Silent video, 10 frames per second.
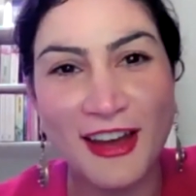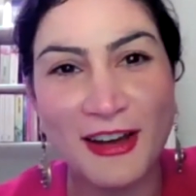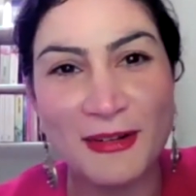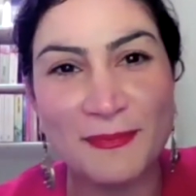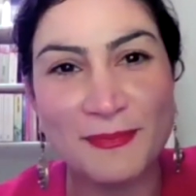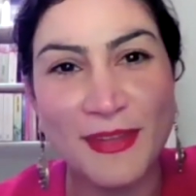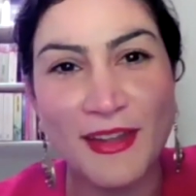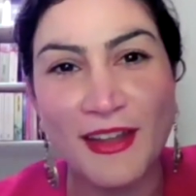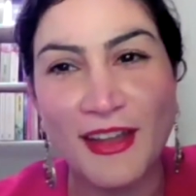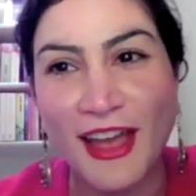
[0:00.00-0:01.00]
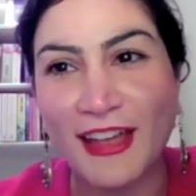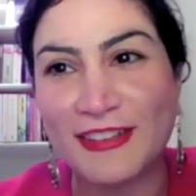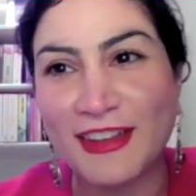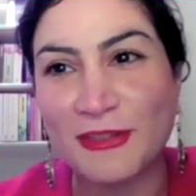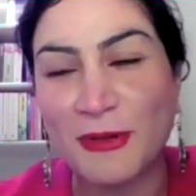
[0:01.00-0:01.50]
Um,
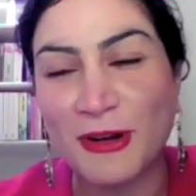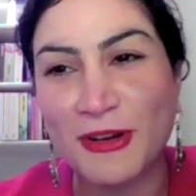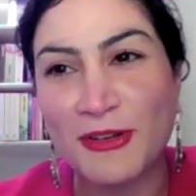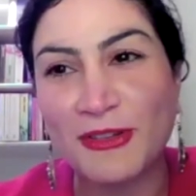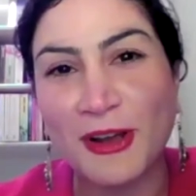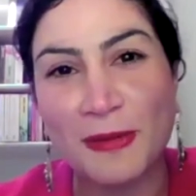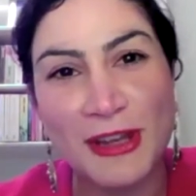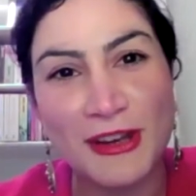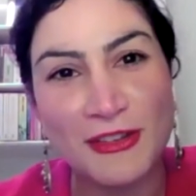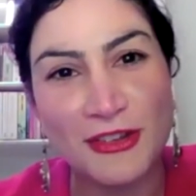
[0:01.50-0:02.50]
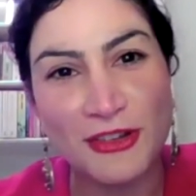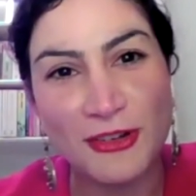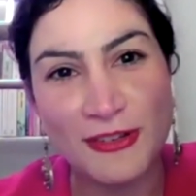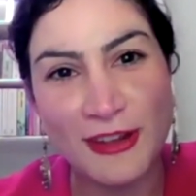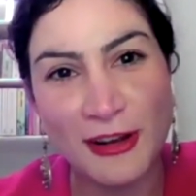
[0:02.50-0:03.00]
as everyone knows, the Armenian
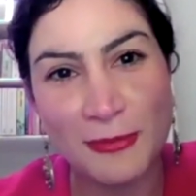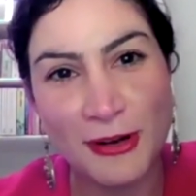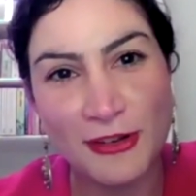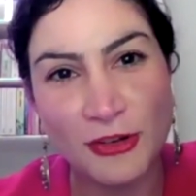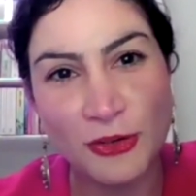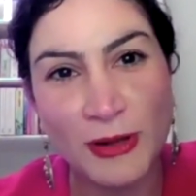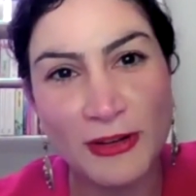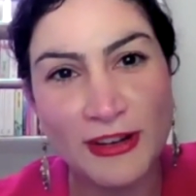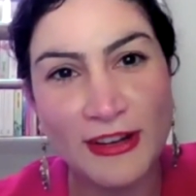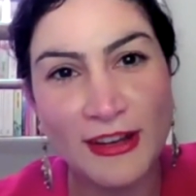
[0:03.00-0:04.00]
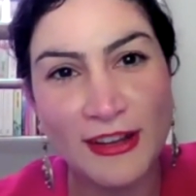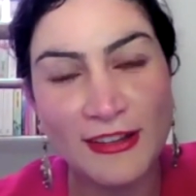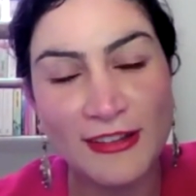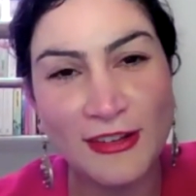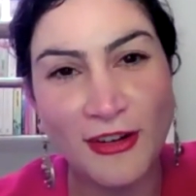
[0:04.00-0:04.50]
Institute is celebrating 20
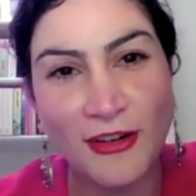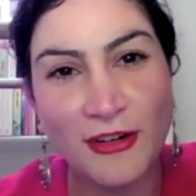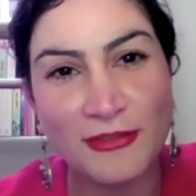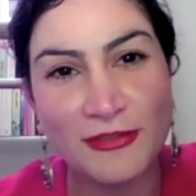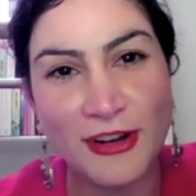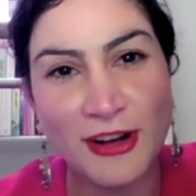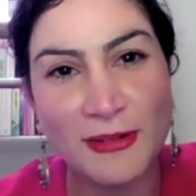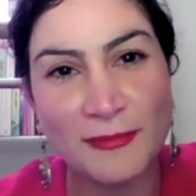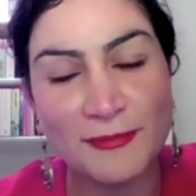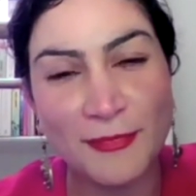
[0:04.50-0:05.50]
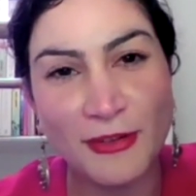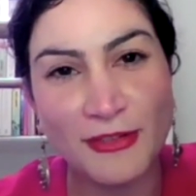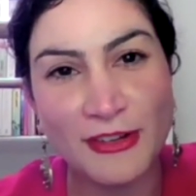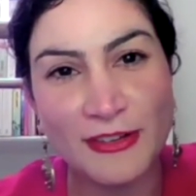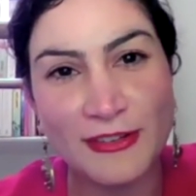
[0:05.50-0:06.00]
years of, um, of,
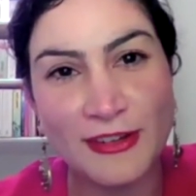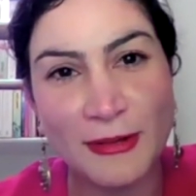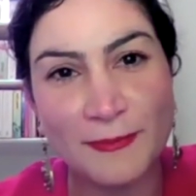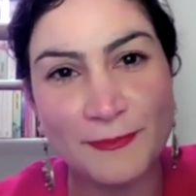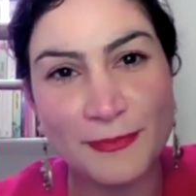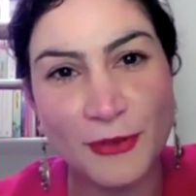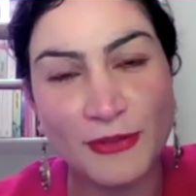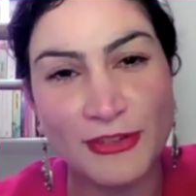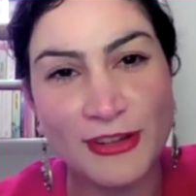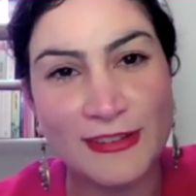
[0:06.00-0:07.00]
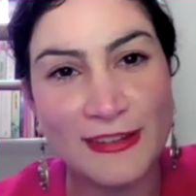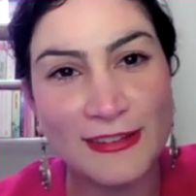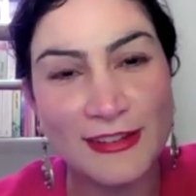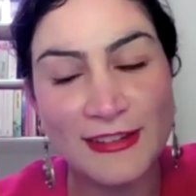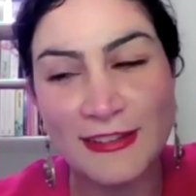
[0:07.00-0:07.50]
its, um, of its
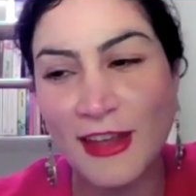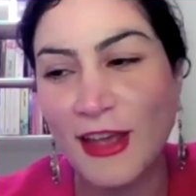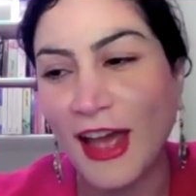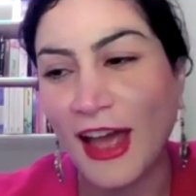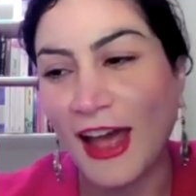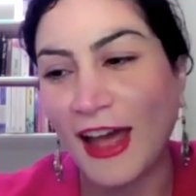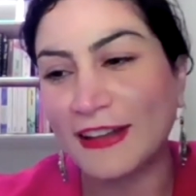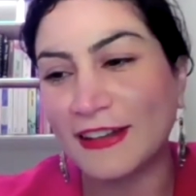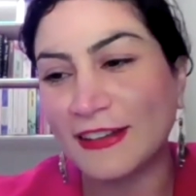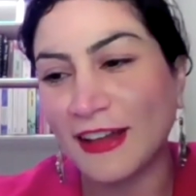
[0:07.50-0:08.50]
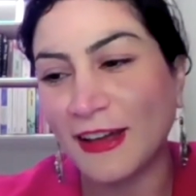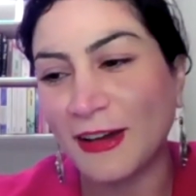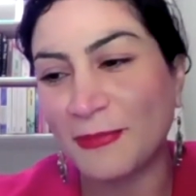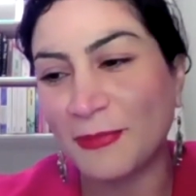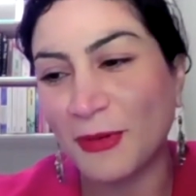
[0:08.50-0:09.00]
existence, and
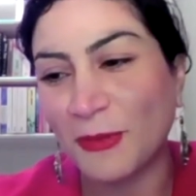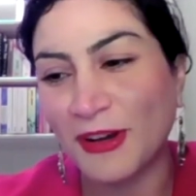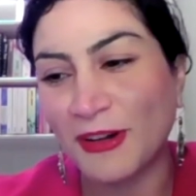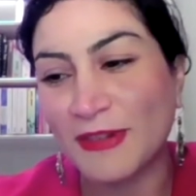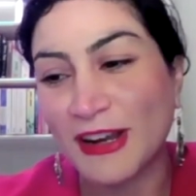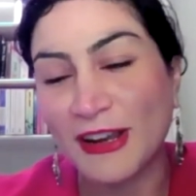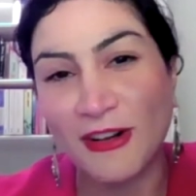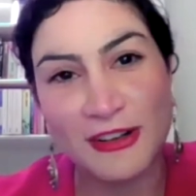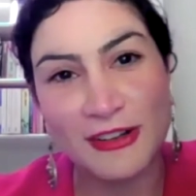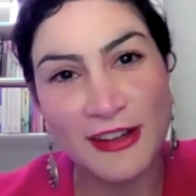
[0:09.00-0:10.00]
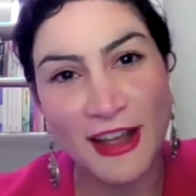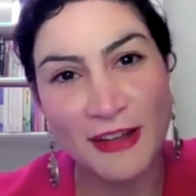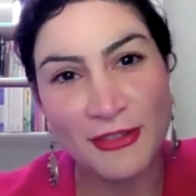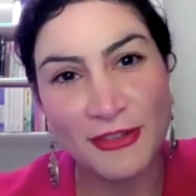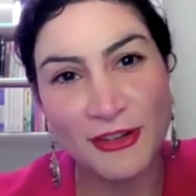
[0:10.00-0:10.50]
um, we are really honored to
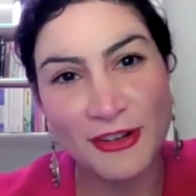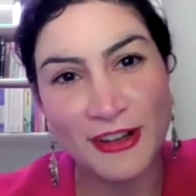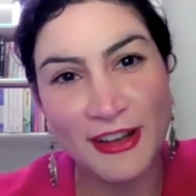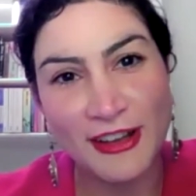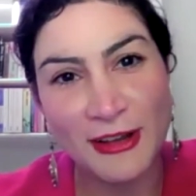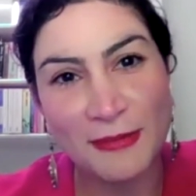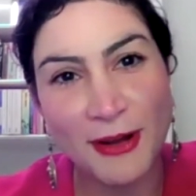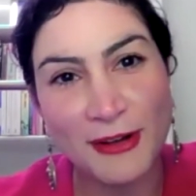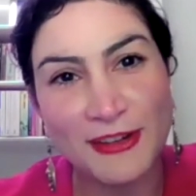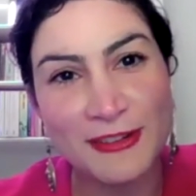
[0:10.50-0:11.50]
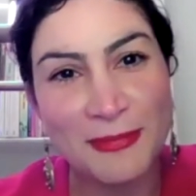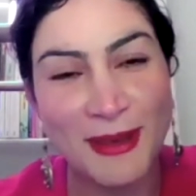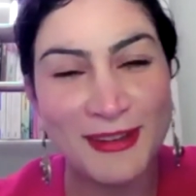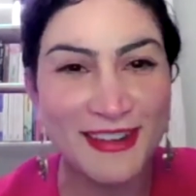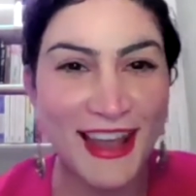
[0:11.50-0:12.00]
have Sona here
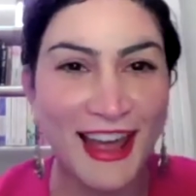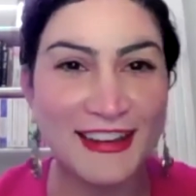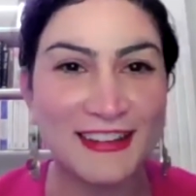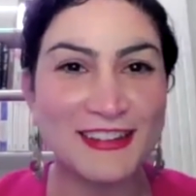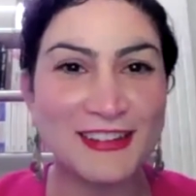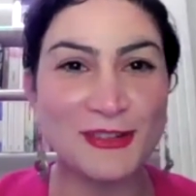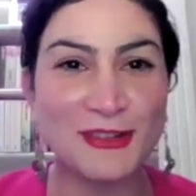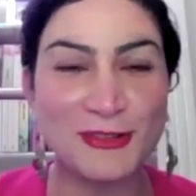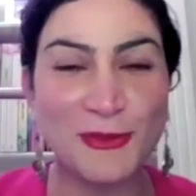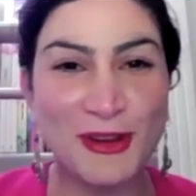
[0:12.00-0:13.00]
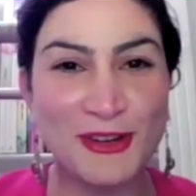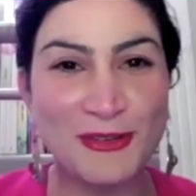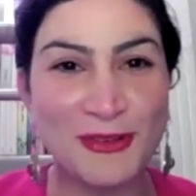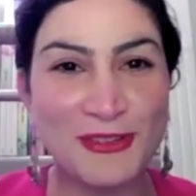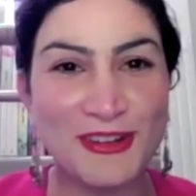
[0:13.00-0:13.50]
participating and sort of talking
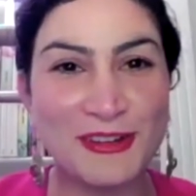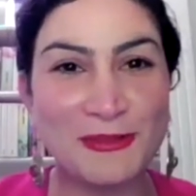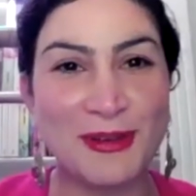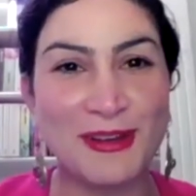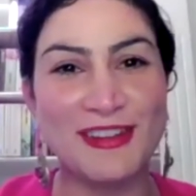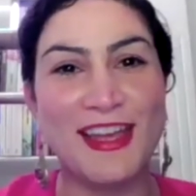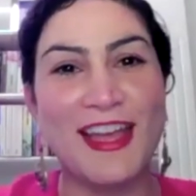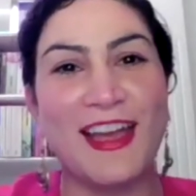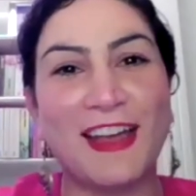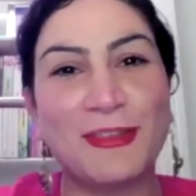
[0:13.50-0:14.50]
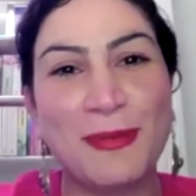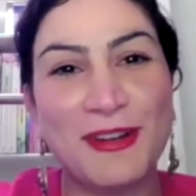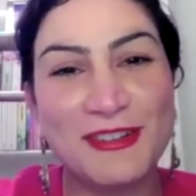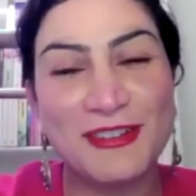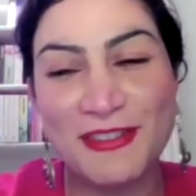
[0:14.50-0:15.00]
to us a little bit as
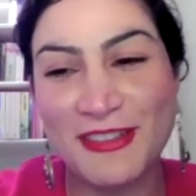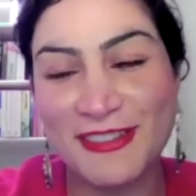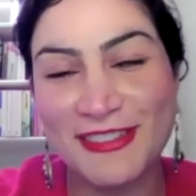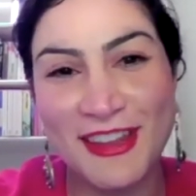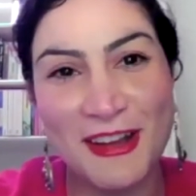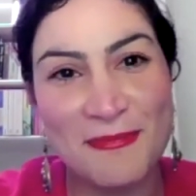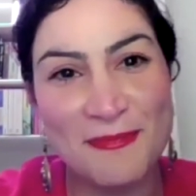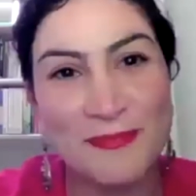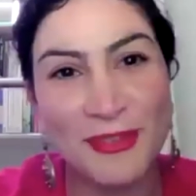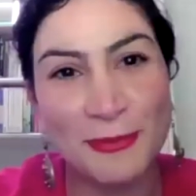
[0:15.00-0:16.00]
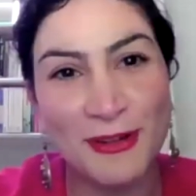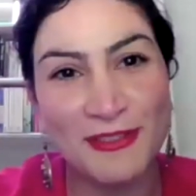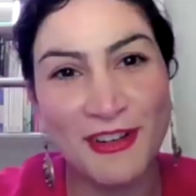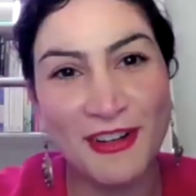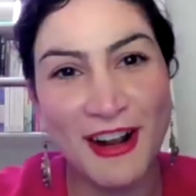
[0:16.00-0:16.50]
part of this, um, as part of
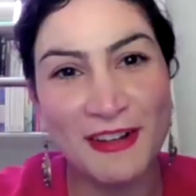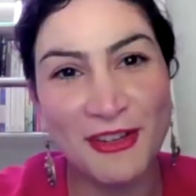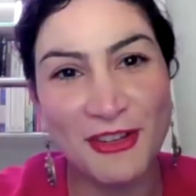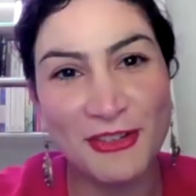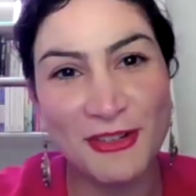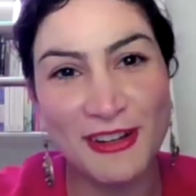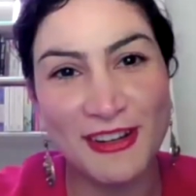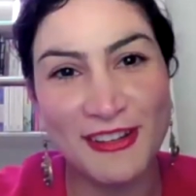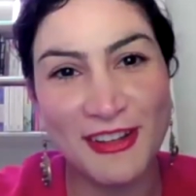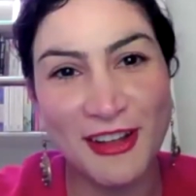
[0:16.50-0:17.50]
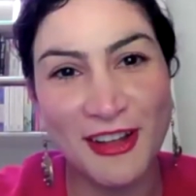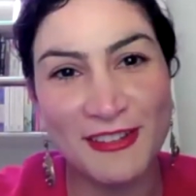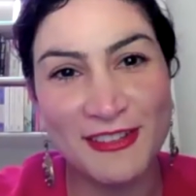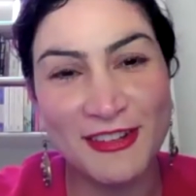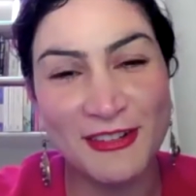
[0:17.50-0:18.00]
our anniversary uh,
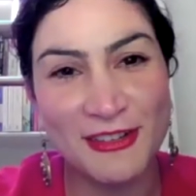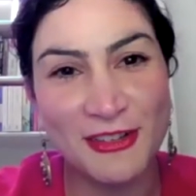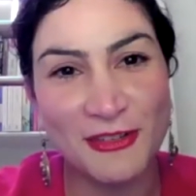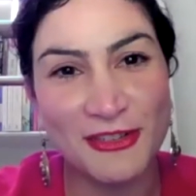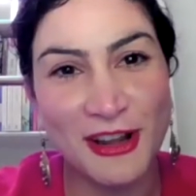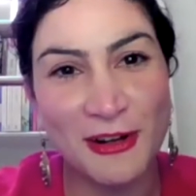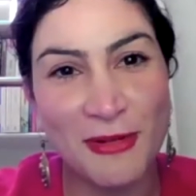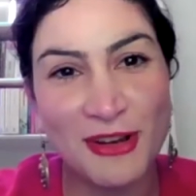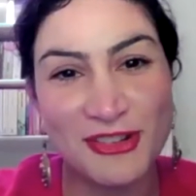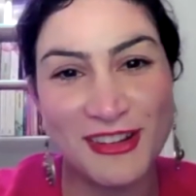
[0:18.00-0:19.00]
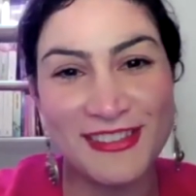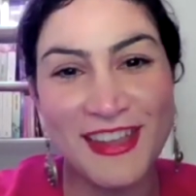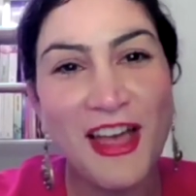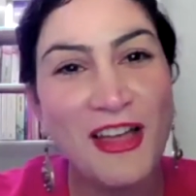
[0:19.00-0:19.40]
series of celebrations.